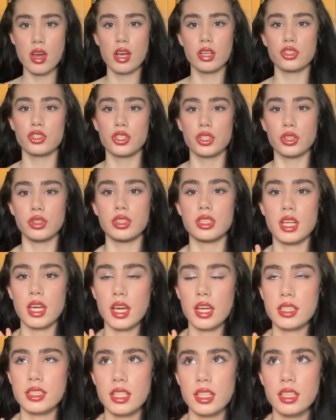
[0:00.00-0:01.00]
chill
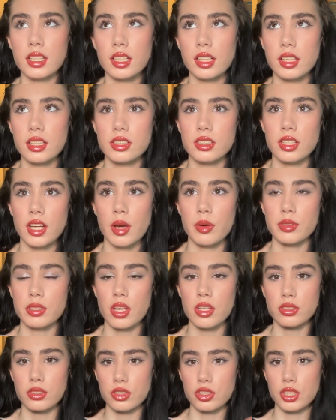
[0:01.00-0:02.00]
day. Technically today was
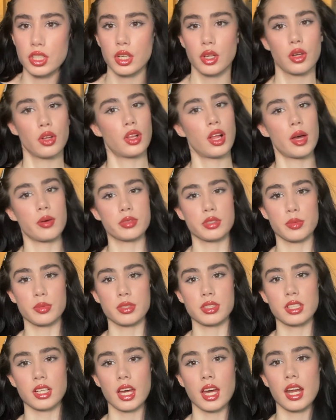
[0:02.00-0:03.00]
also chill. I was
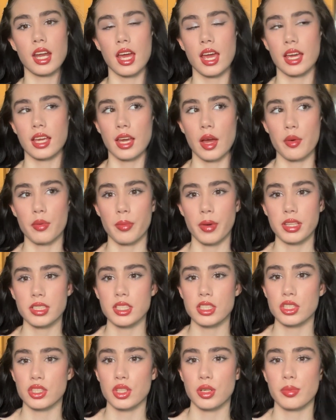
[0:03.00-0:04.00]
supposed to kind of hang out with my
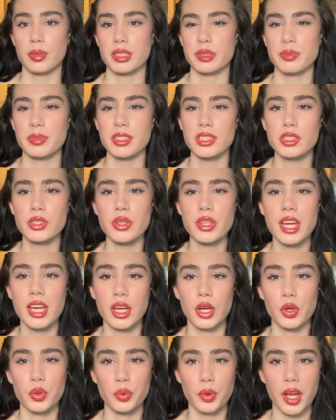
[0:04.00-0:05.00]
sister, but it's been so
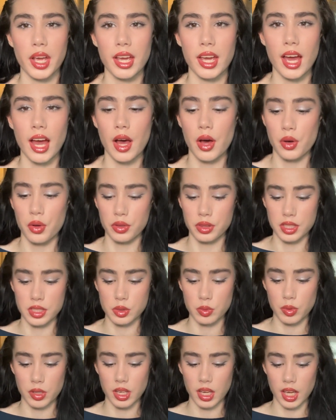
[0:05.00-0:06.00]
like gray out
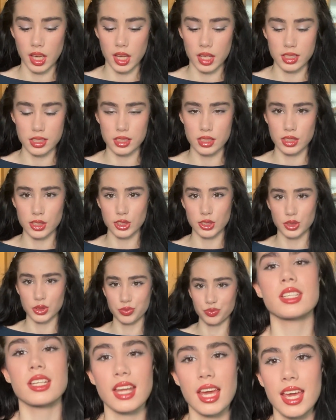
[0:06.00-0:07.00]
this weekend. So
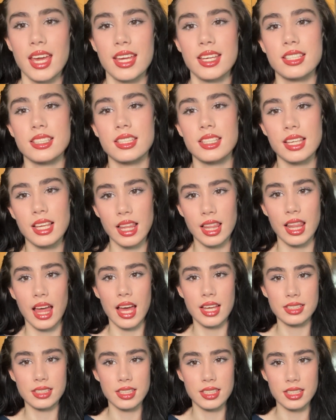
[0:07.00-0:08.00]
today is the
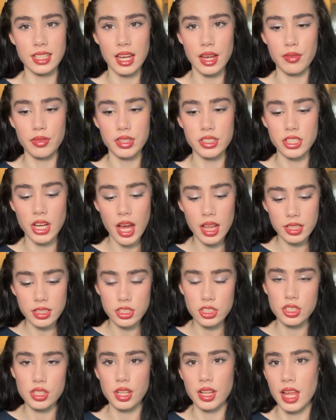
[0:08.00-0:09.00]
last day of the
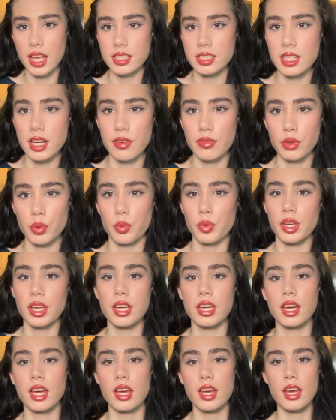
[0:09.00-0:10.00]
challenge, the last day of the
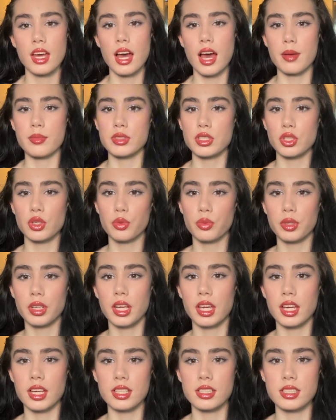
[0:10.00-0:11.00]
week. I'm still
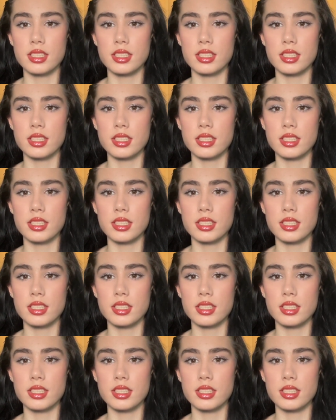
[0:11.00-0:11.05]
reading